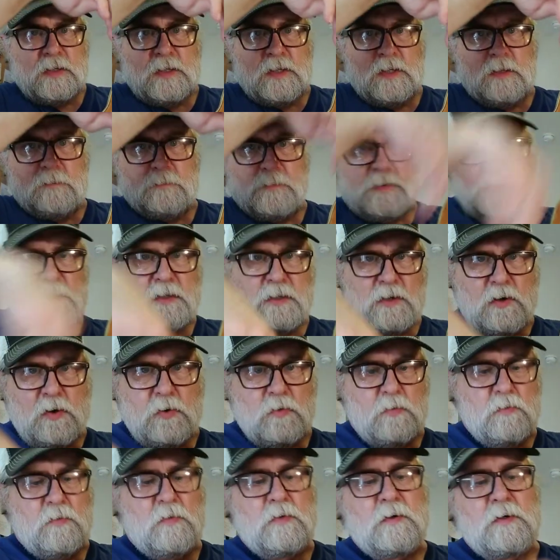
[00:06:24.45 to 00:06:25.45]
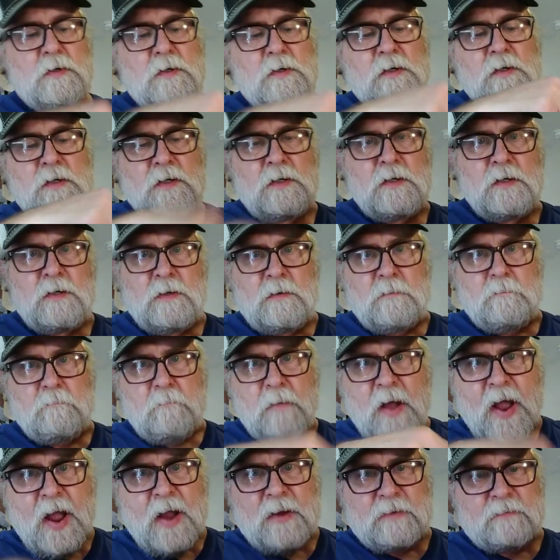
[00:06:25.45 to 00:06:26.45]
get them to go
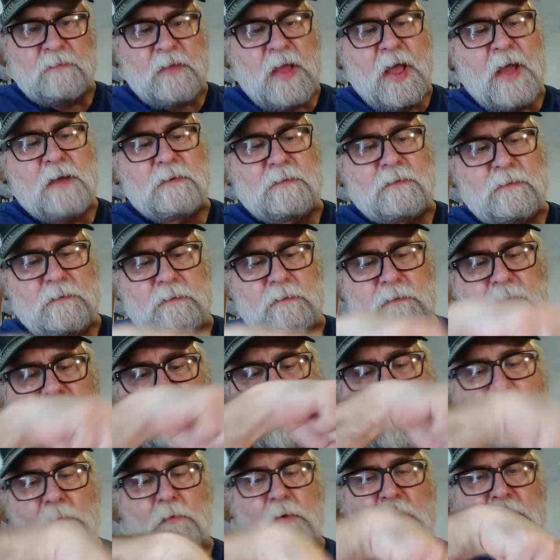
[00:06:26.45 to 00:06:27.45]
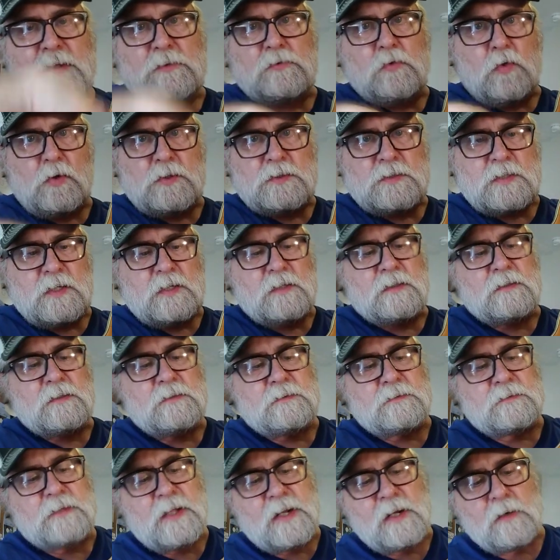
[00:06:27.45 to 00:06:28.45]
back that way towards the
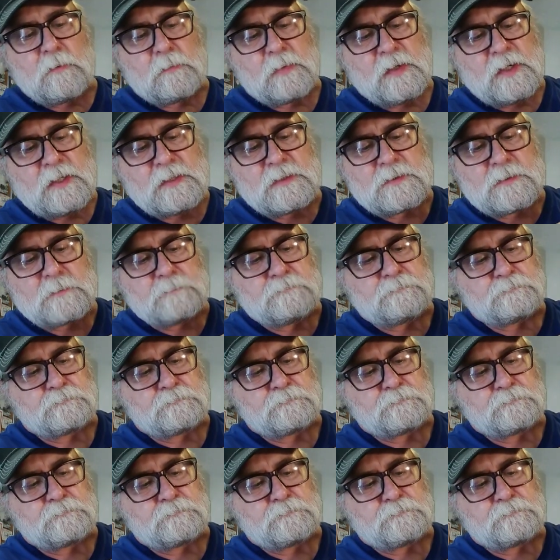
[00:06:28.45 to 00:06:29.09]
tailpiece.